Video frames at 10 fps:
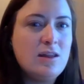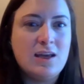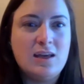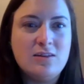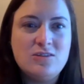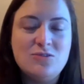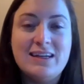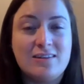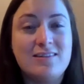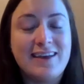Like, do you get
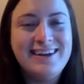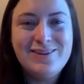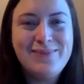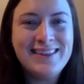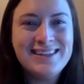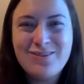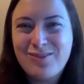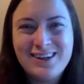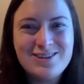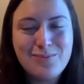excited about the
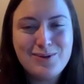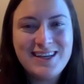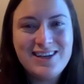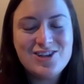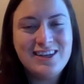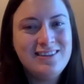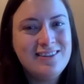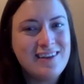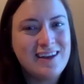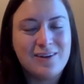different
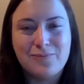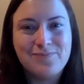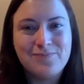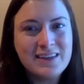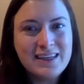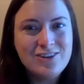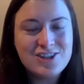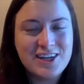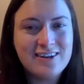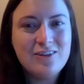interpretations? Can you
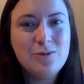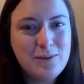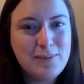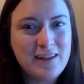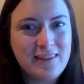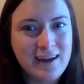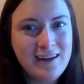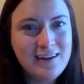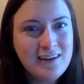share a little bit about that?